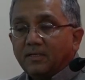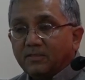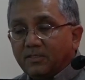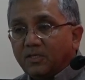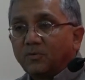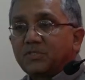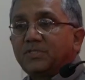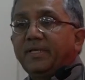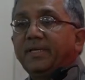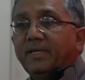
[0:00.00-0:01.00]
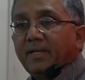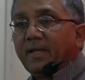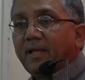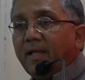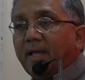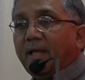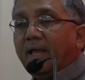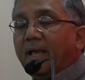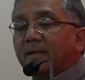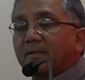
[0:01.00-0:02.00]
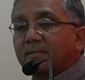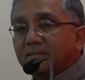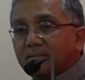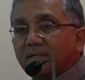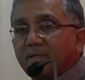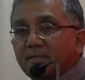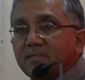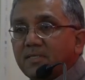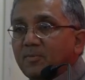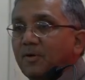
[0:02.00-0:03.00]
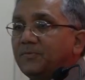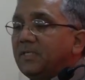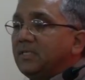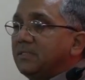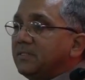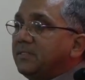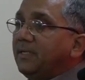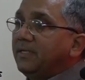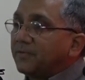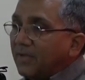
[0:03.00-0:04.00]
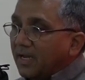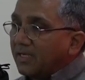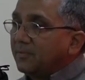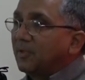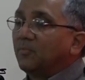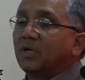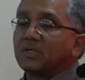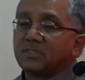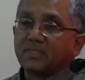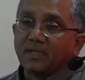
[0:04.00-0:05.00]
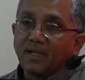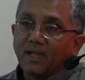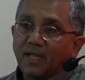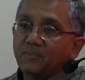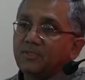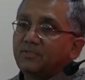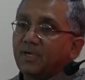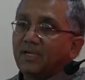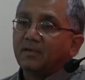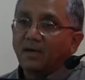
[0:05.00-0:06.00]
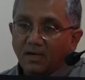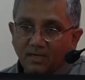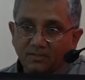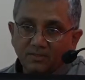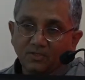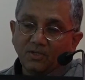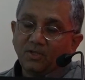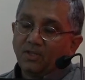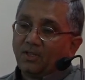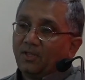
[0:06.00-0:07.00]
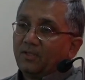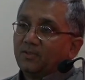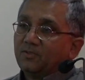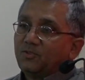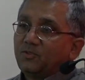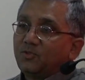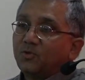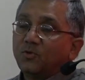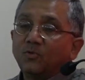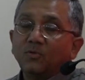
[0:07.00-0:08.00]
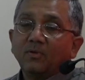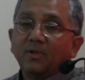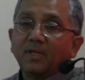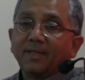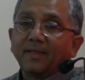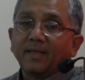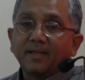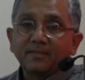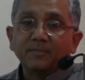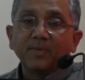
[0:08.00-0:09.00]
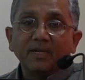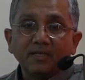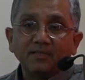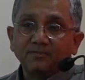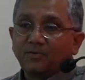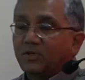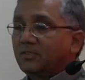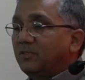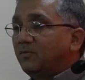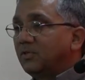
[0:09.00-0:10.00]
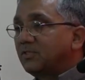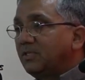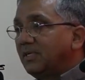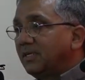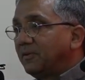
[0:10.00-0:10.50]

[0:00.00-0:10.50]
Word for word: the university and some of the senior faculty members have been trying hard to get the money for the university.